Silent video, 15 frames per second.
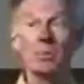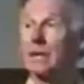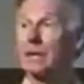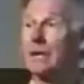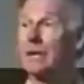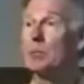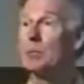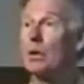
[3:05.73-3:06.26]
but
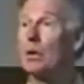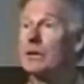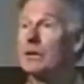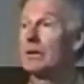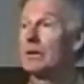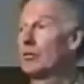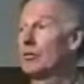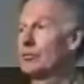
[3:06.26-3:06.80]
in a
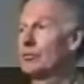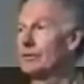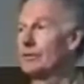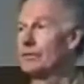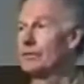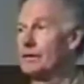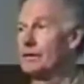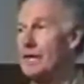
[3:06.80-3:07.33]

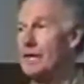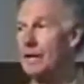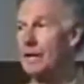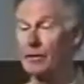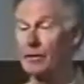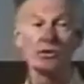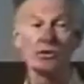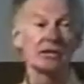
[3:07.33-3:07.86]
multicultural
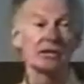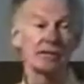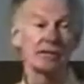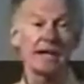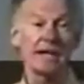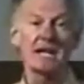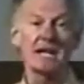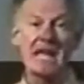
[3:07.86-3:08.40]
society, which in
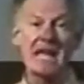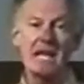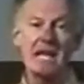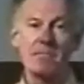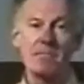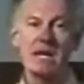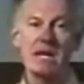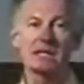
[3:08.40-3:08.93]
fact
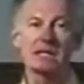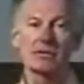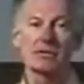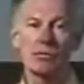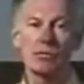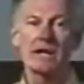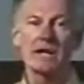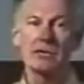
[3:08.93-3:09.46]
makes us
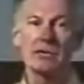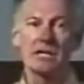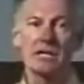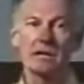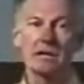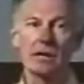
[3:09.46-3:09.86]
quite unique.